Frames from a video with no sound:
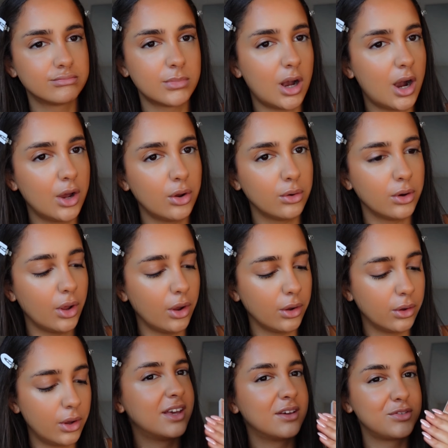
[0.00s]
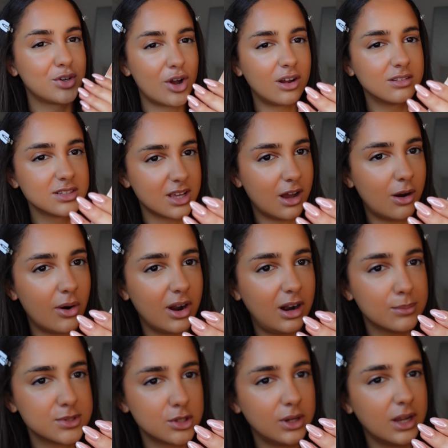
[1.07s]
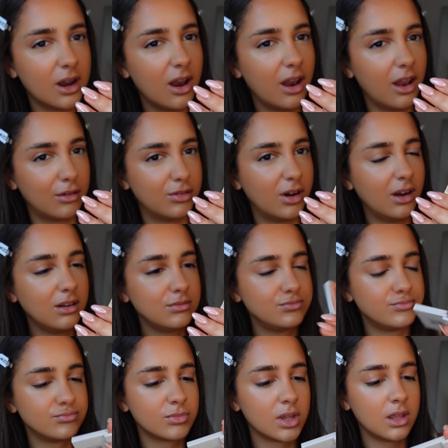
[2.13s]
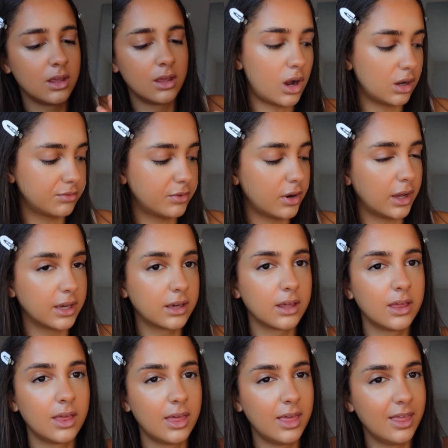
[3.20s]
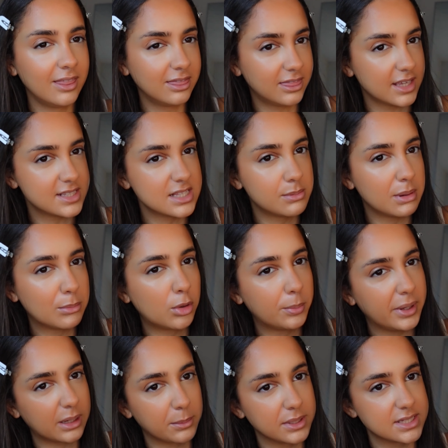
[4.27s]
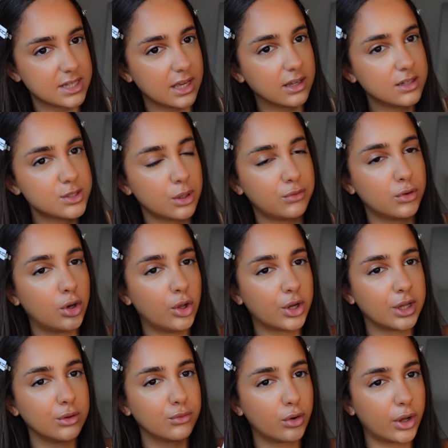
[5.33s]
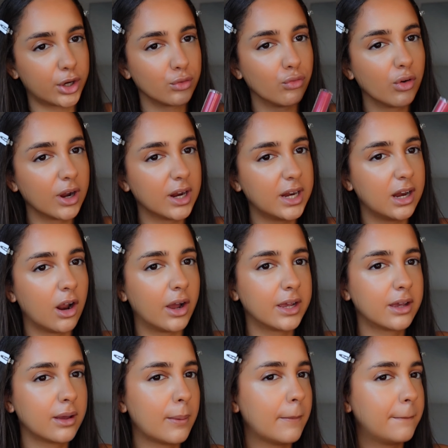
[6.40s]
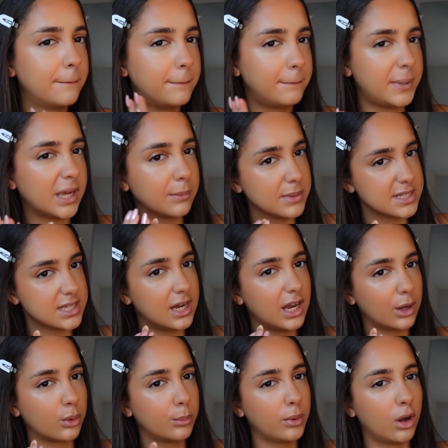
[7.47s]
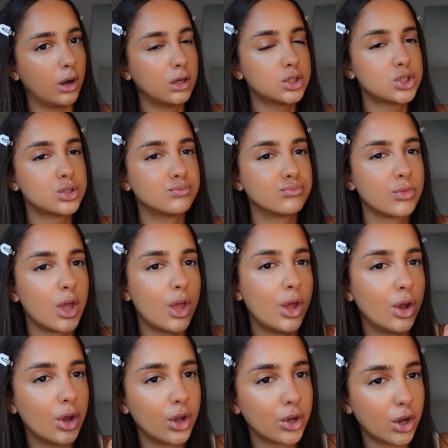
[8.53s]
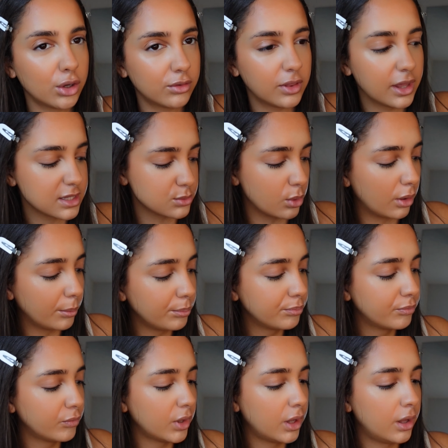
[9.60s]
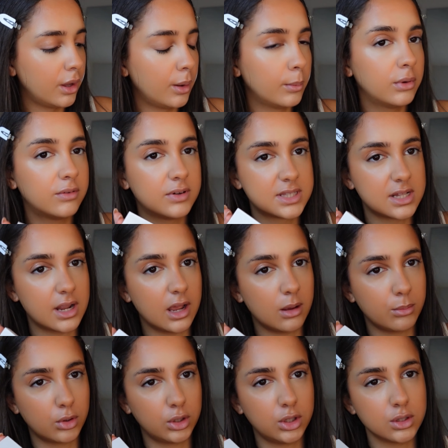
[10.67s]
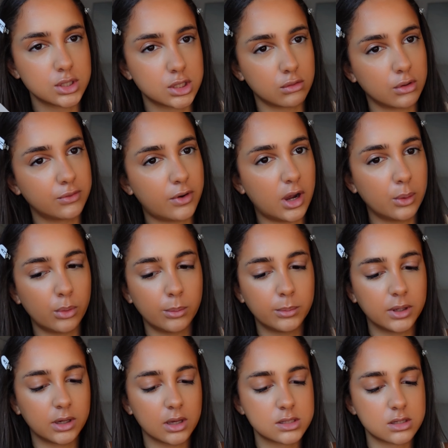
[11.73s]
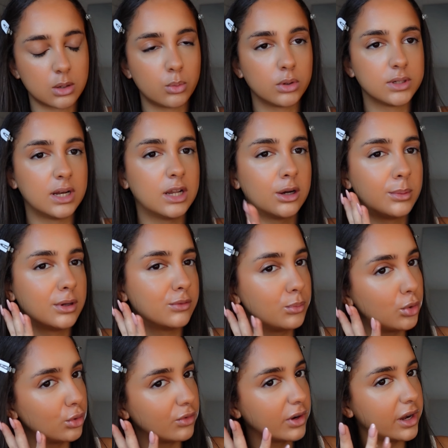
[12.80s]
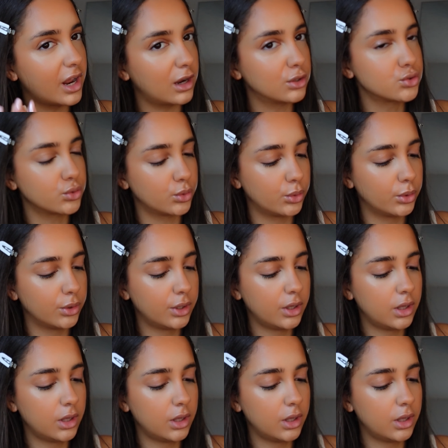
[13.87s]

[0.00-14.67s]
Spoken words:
I don't know. If you can't tell, I absolutely love her. I feel like this is a bit more pigmented, so if you're looking for like a really like pigmented liquid blush, go for this one. But for today I'm going to use the Refi one because I want a little bit more of a natural